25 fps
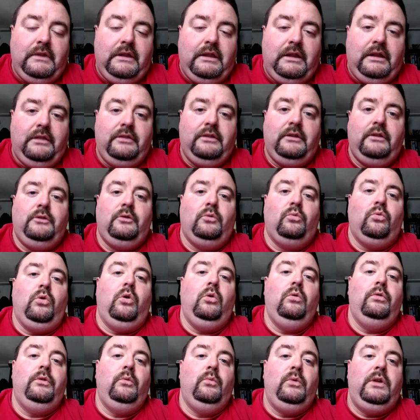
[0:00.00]
the
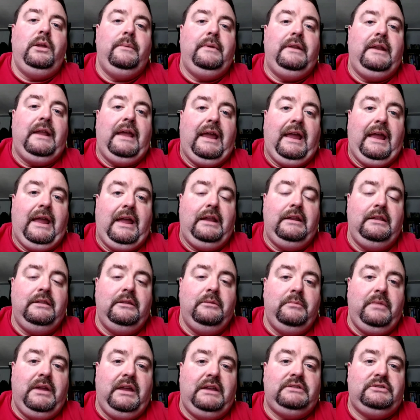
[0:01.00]
role that women had in the
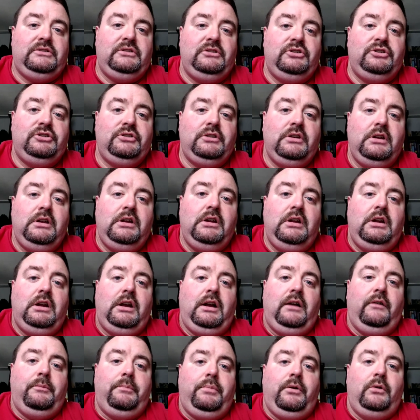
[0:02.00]
message
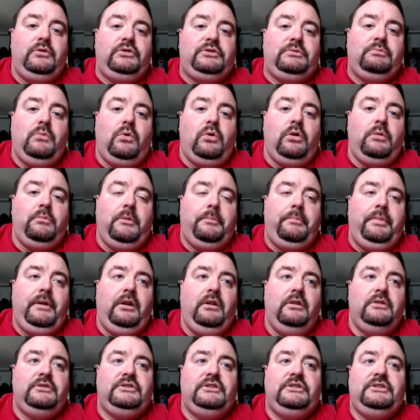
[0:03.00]
of the post-mortem
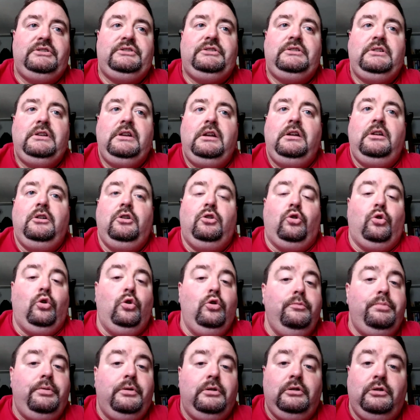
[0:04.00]
appearances.
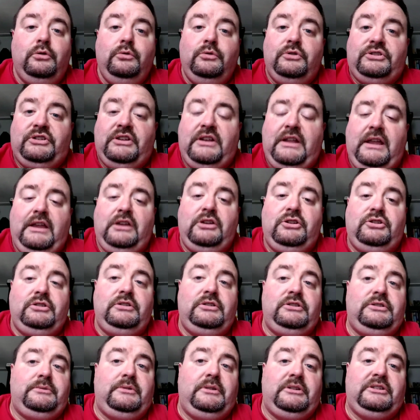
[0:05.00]
Group
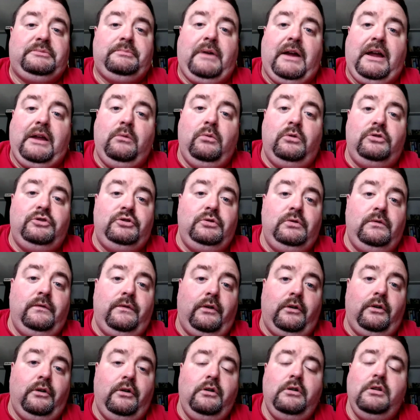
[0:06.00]
hallucinations, despite what you've
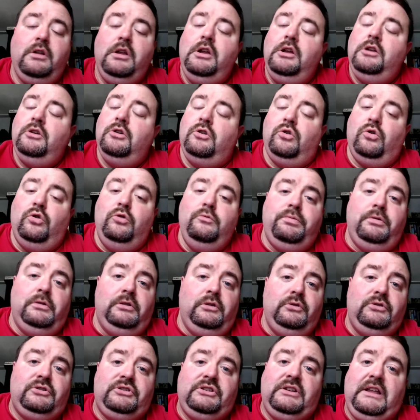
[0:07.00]
heard, group
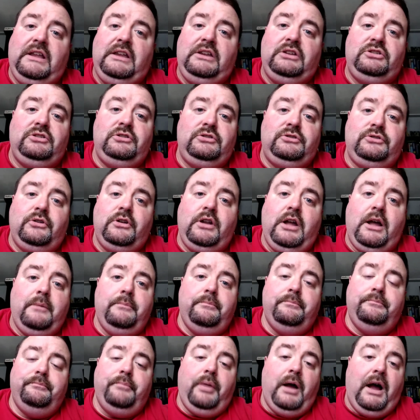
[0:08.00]
hallucinations are not
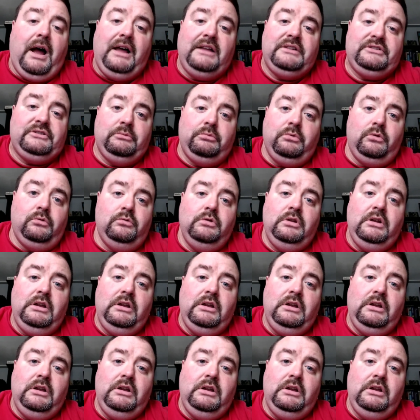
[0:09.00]
possible.